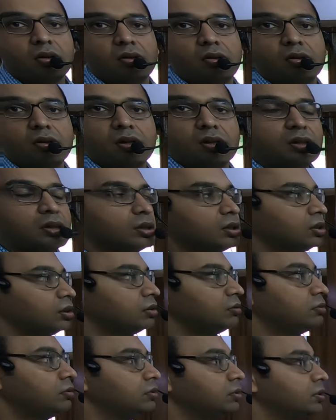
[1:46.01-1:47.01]
on a
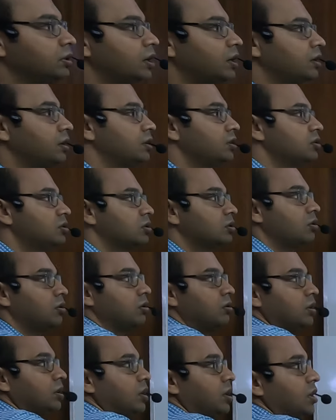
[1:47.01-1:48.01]
curve that is
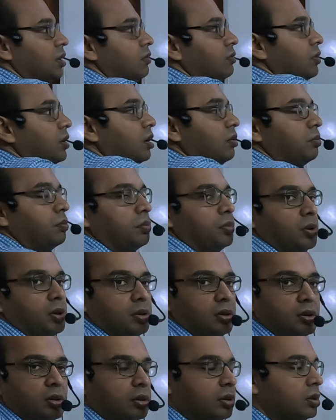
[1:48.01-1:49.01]
concave
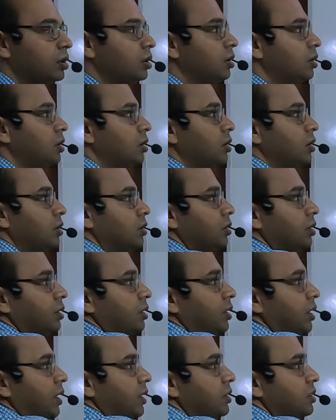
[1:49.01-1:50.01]
up,
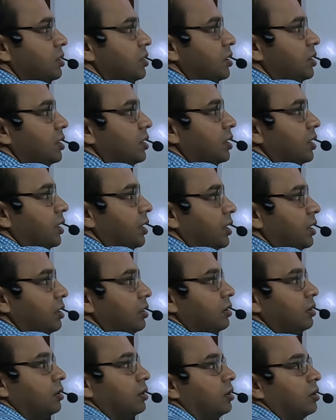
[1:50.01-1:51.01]
the tangent
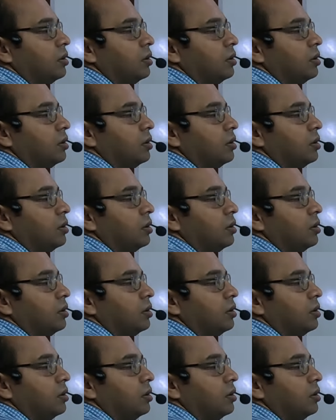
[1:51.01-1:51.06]
line